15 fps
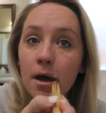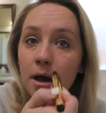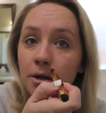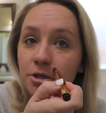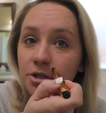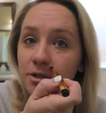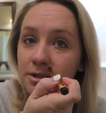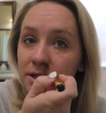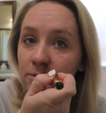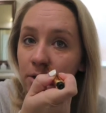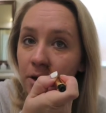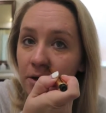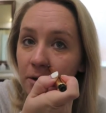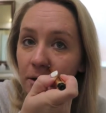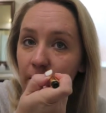And just some
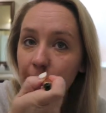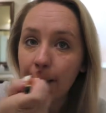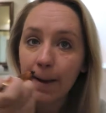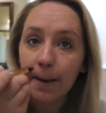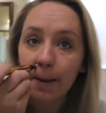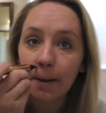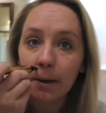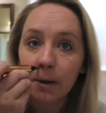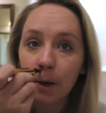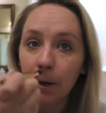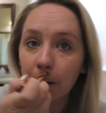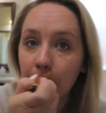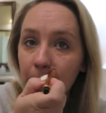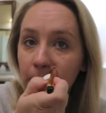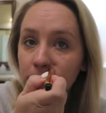other like
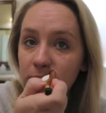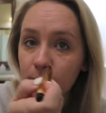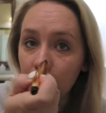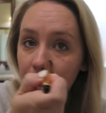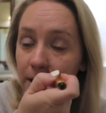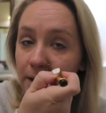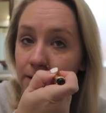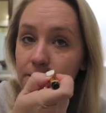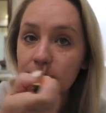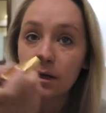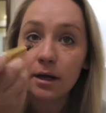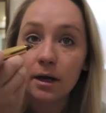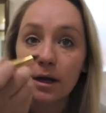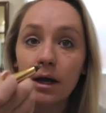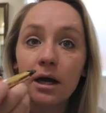darker spots
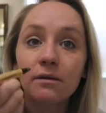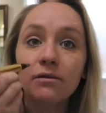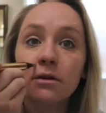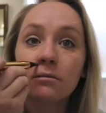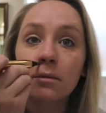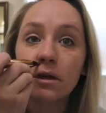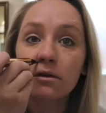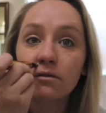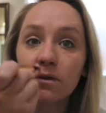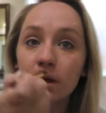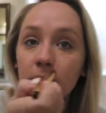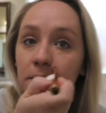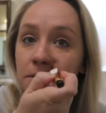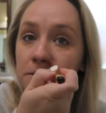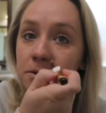that I have on my
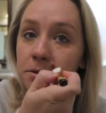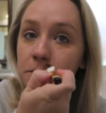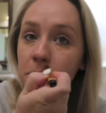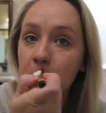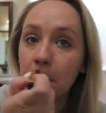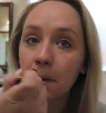face.